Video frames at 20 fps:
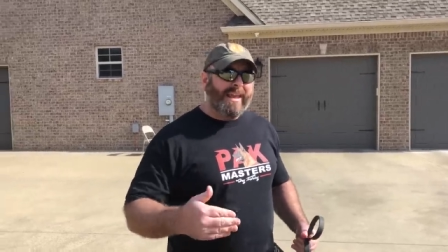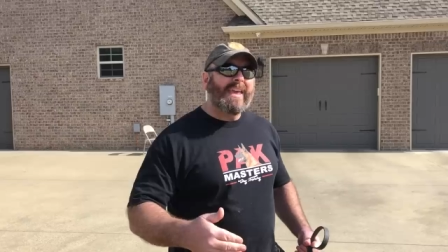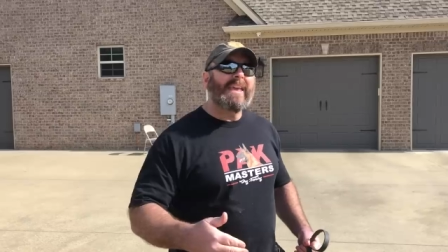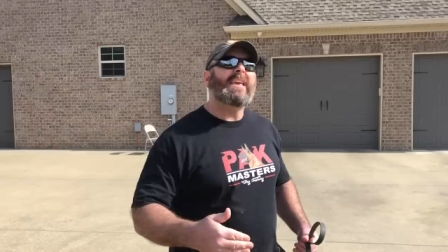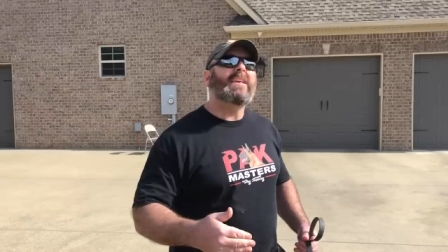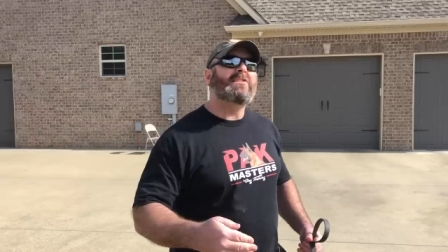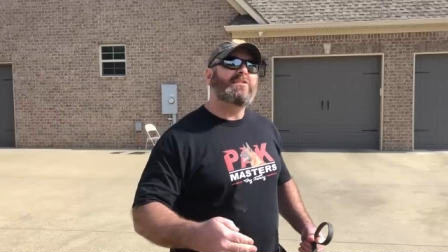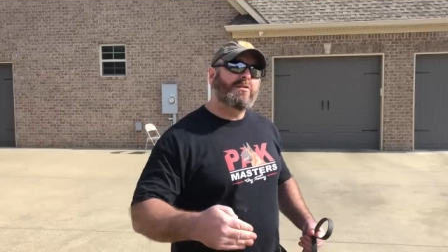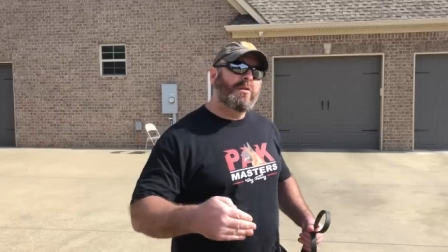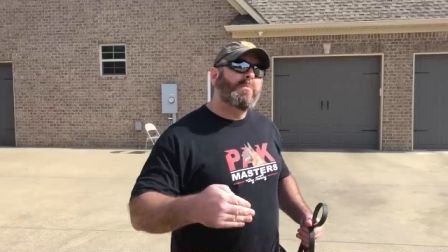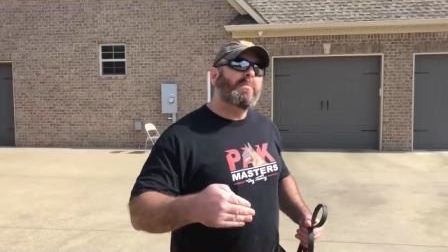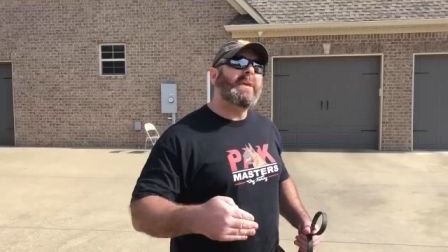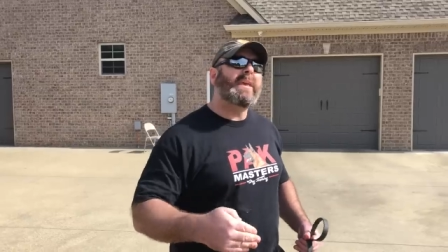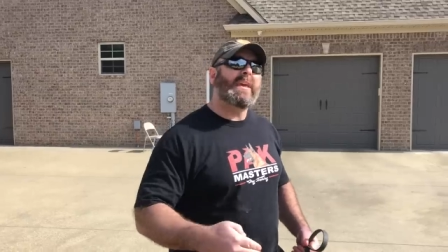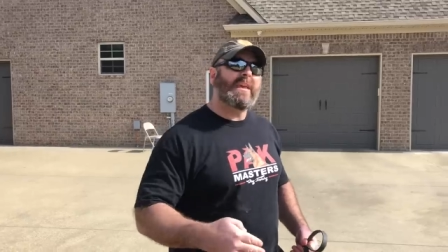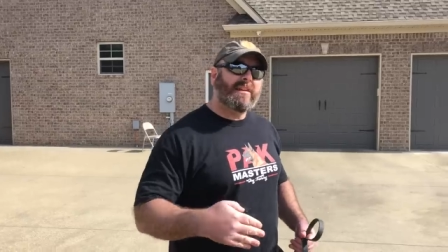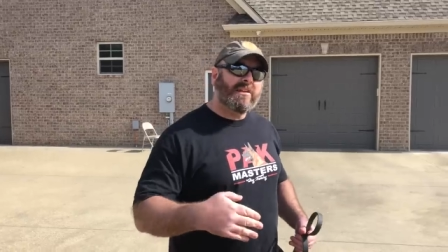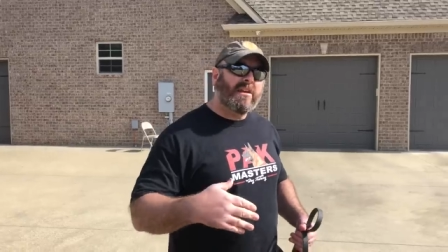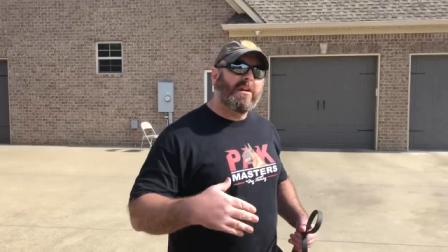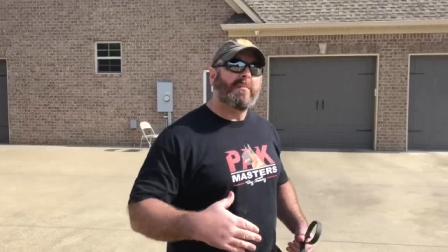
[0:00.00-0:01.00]
he's to
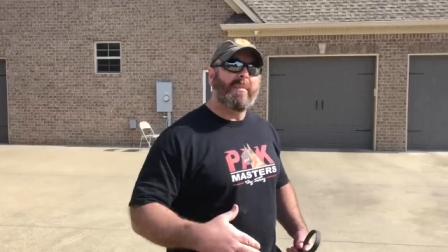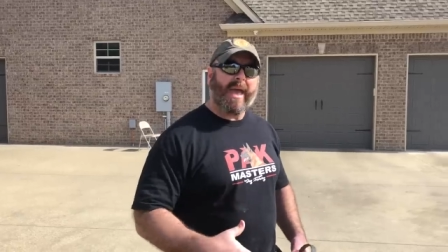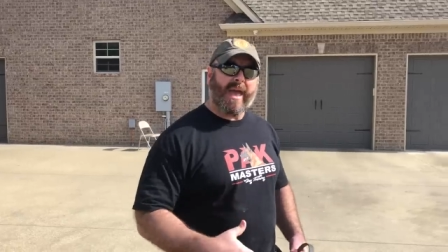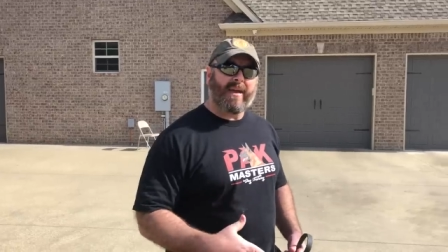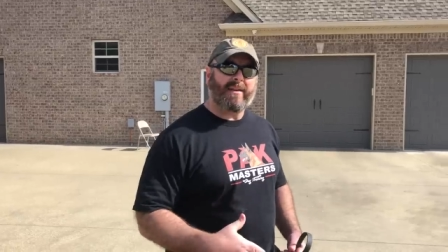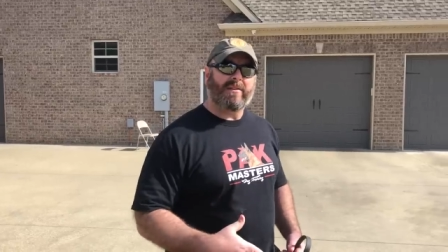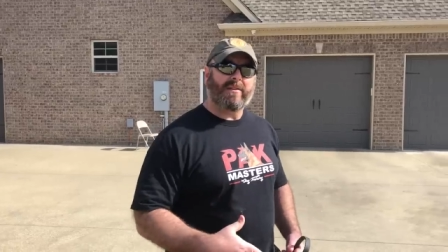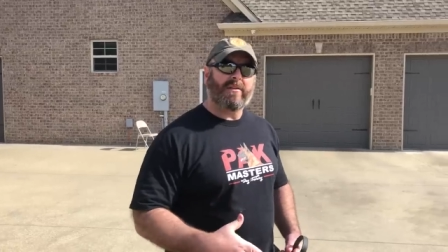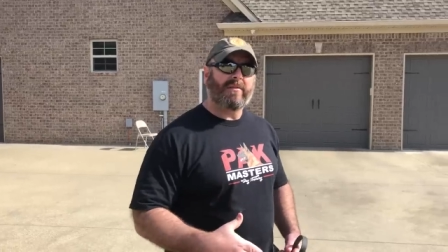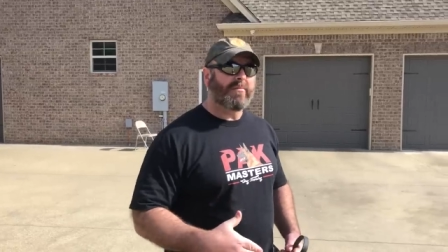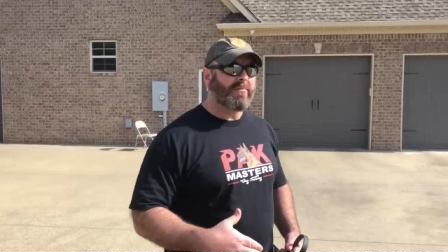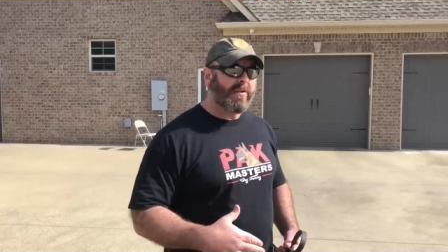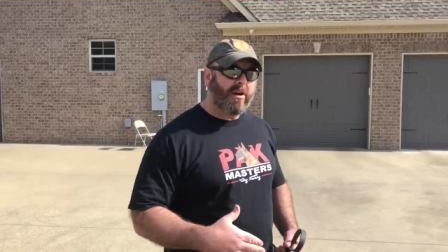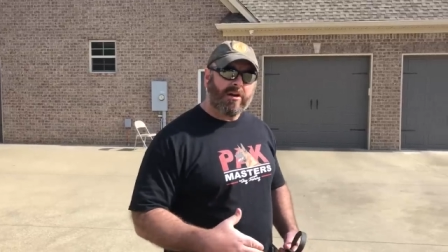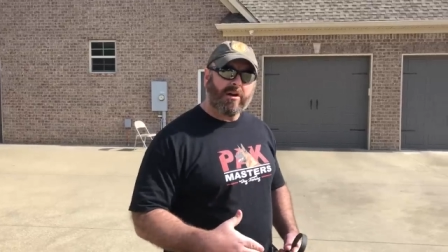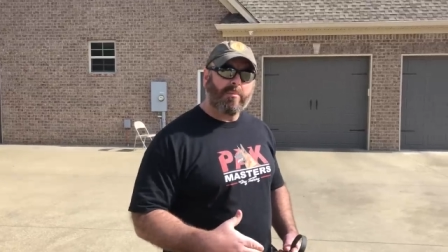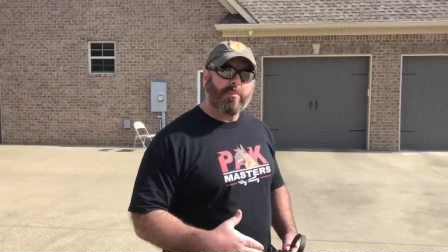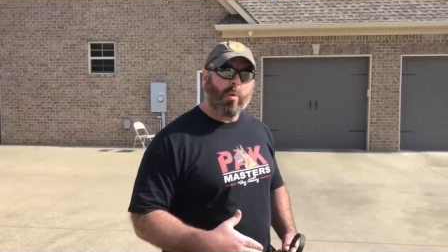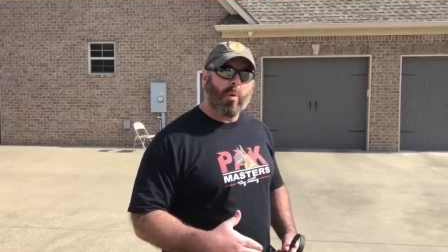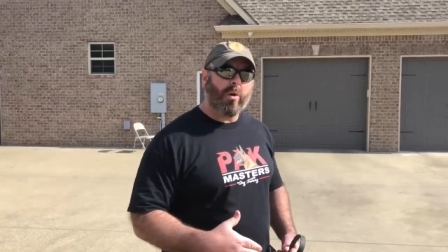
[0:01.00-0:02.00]
be in command.
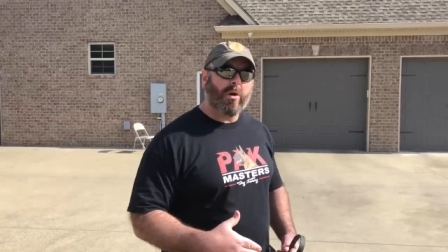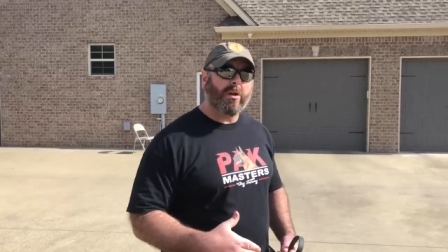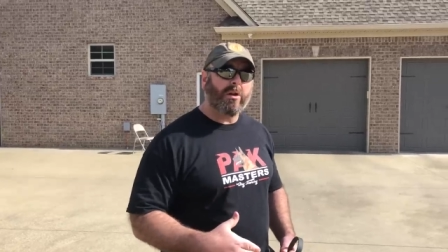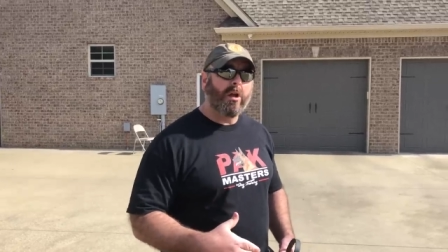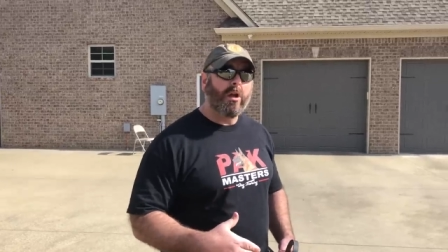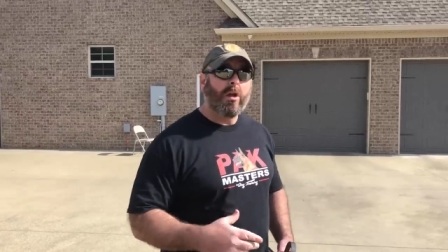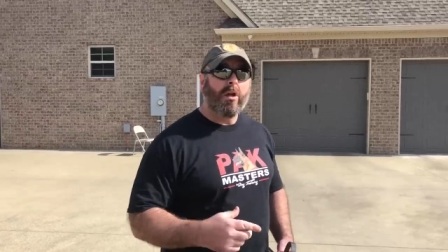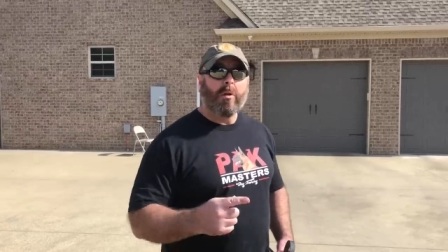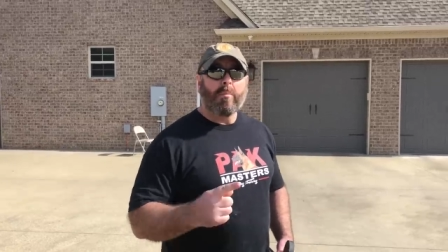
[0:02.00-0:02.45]
Very important.